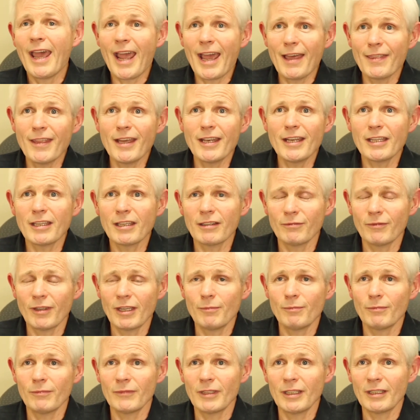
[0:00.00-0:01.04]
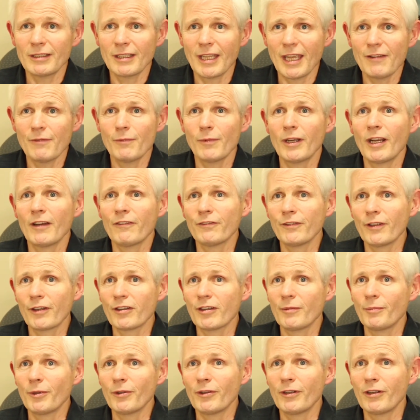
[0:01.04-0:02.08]
And then it gave him enough
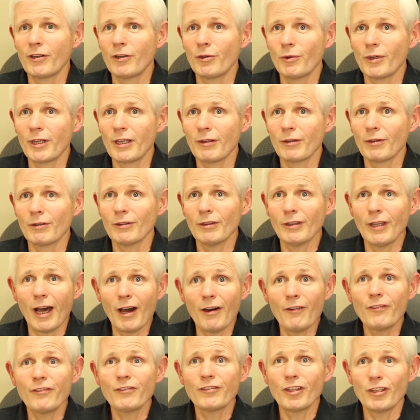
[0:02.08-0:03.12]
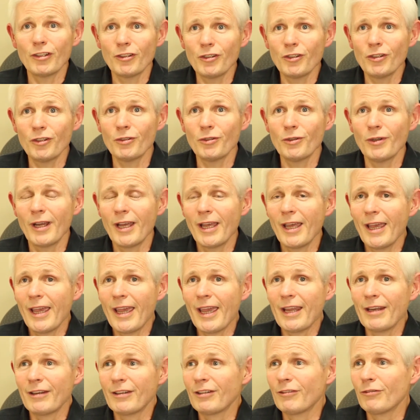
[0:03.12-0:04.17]
flexibility to do what he loved to do
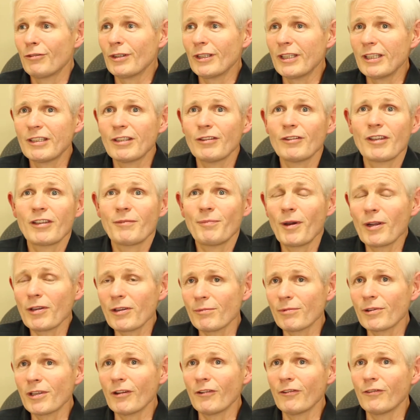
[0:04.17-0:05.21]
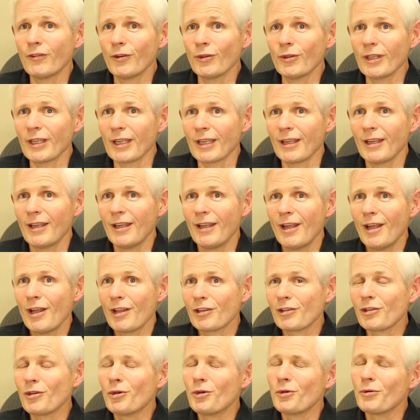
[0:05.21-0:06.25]
and to express himself fully.
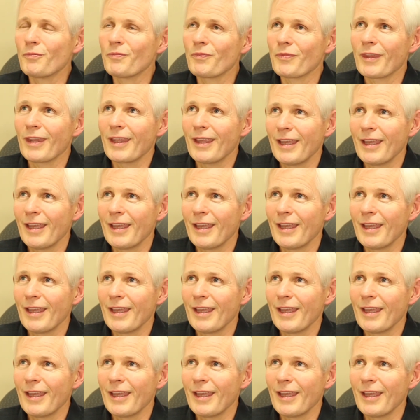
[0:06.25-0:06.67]
So